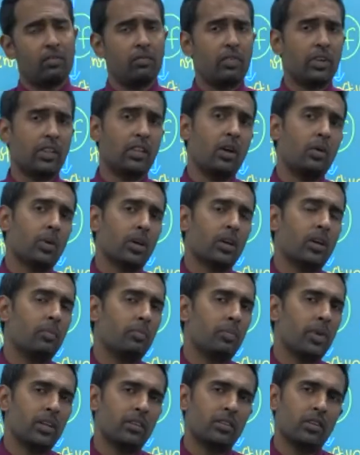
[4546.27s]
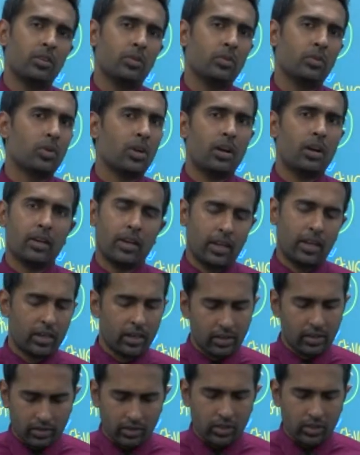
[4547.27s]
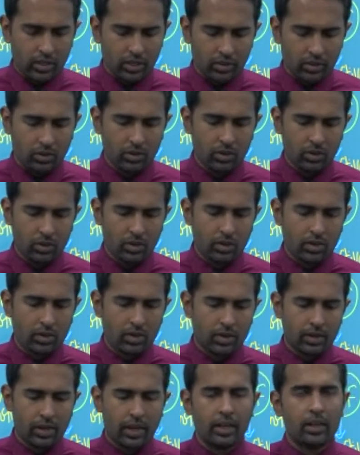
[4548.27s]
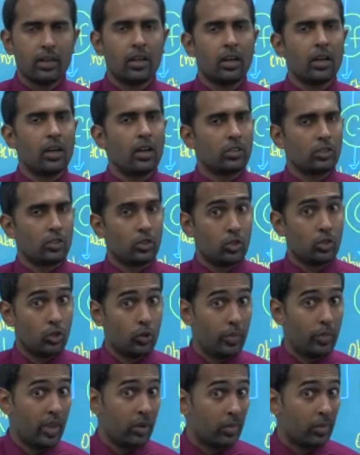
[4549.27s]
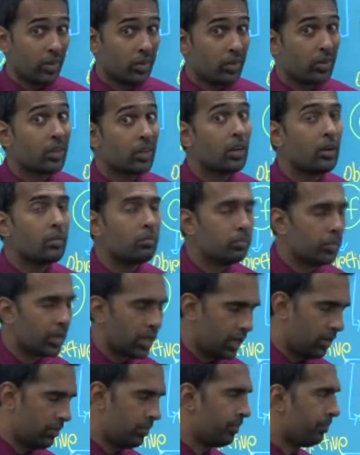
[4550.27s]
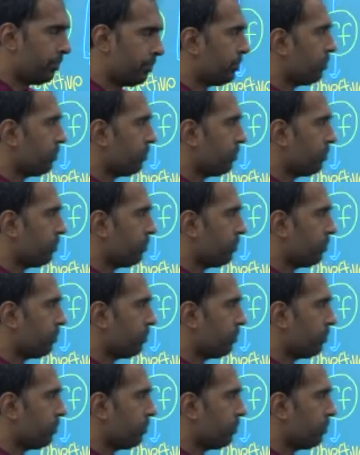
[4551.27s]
Without a comparison, you can't take a decision, right? So you should be able to compare.